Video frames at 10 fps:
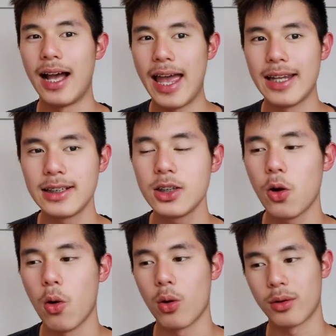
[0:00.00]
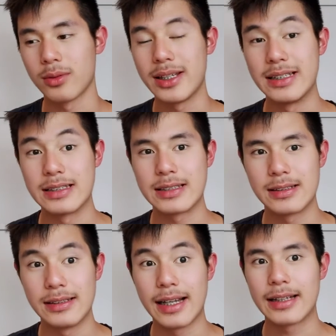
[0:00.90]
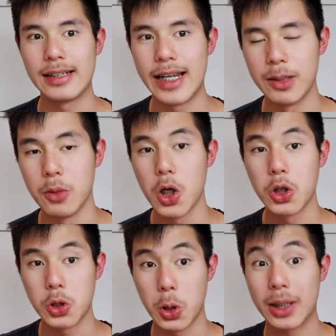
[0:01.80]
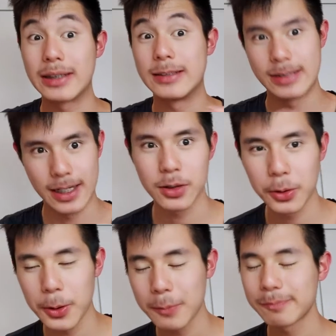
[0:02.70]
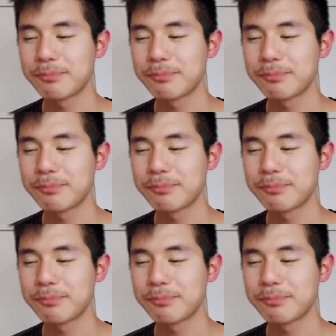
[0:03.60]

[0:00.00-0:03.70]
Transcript: Eddie, or his nickname Dirk Diggler,